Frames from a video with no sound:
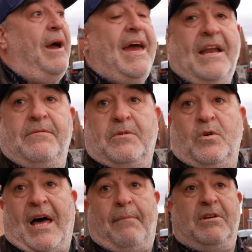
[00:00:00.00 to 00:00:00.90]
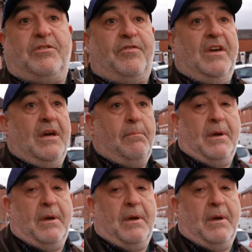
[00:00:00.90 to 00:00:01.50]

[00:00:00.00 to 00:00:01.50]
away and good atmosphere.